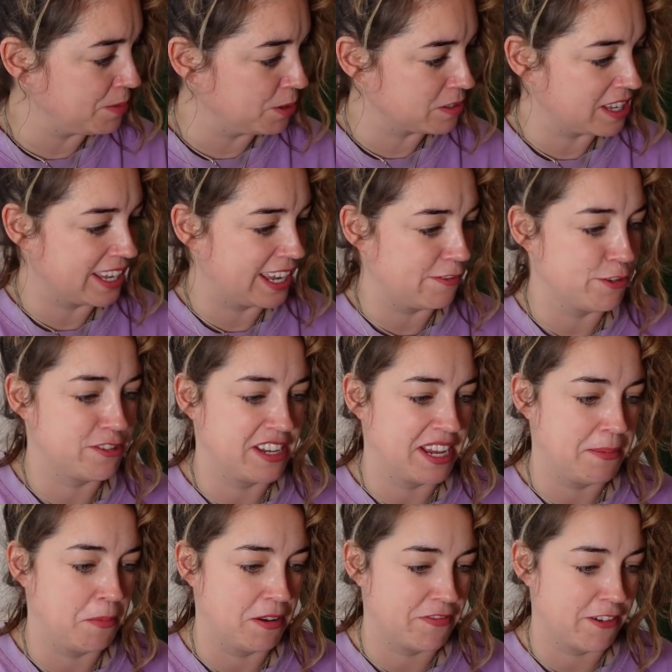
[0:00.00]
up your skincare
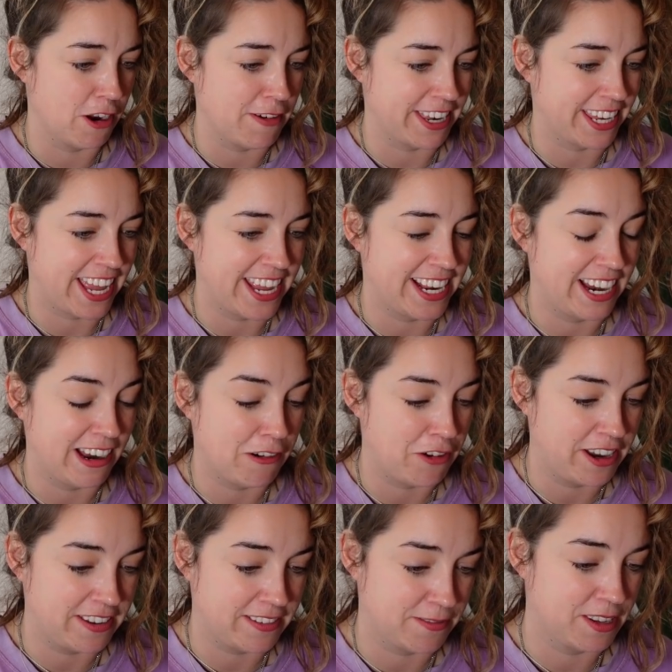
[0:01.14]
routine with the Eradicate
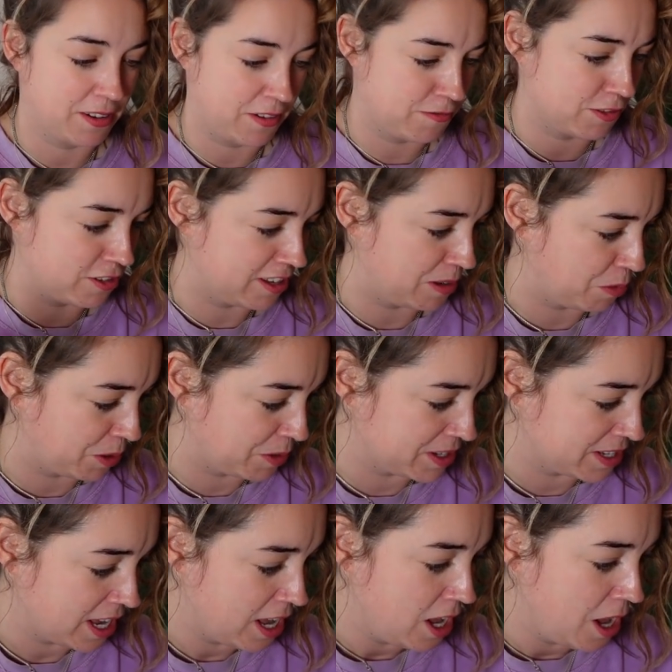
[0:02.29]
Clarified, I just said what it
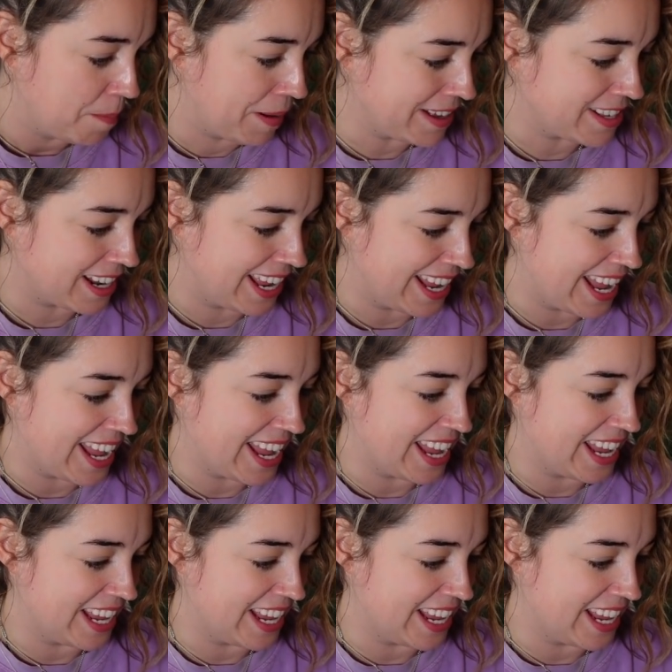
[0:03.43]
was. Basically,